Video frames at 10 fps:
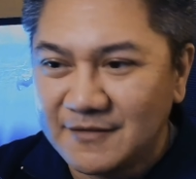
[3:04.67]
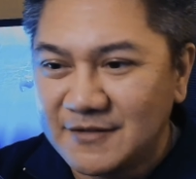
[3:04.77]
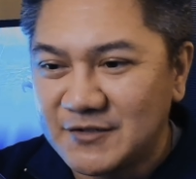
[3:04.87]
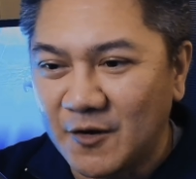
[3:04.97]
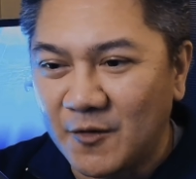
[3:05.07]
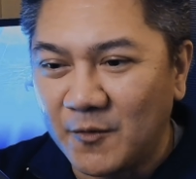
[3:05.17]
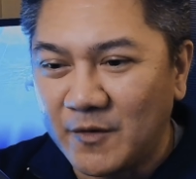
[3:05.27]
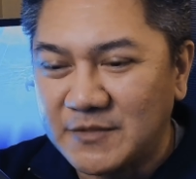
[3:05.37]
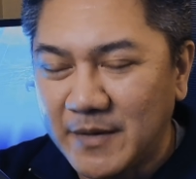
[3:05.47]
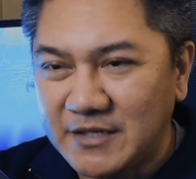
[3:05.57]
So
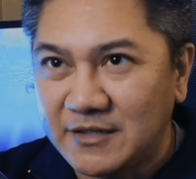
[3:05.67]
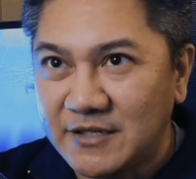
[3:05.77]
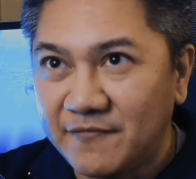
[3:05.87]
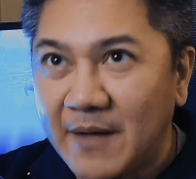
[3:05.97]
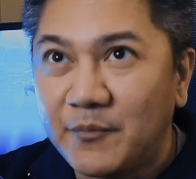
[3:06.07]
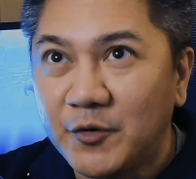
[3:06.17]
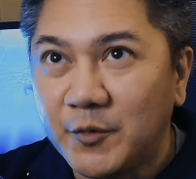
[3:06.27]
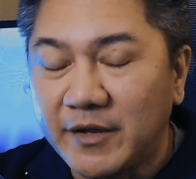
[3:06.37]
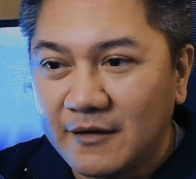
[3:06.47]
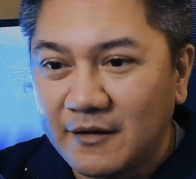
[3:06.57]
especially if I'm
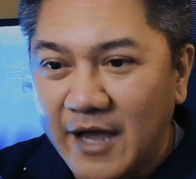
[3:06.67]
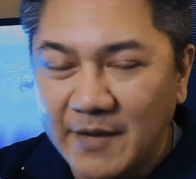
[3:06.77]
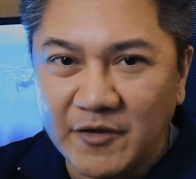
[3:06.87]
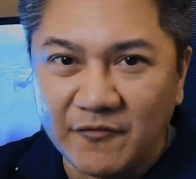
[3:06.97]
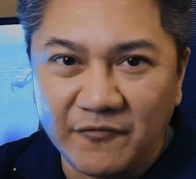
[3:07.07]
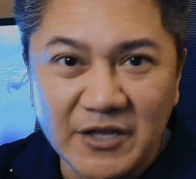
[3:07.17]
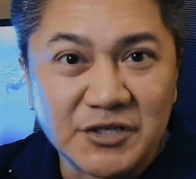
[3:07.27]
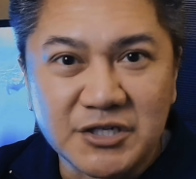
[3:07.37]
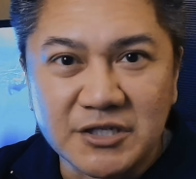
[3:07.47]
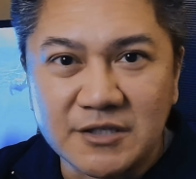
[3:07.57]
doing anime
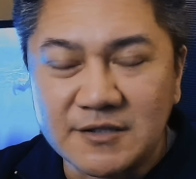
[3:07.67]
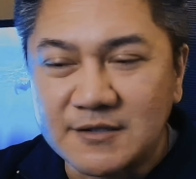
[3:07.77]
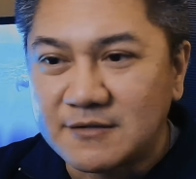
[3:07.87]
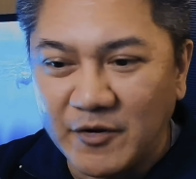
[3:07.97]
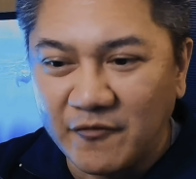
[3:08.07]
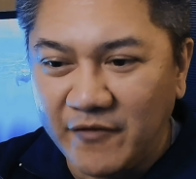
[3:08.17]
conventions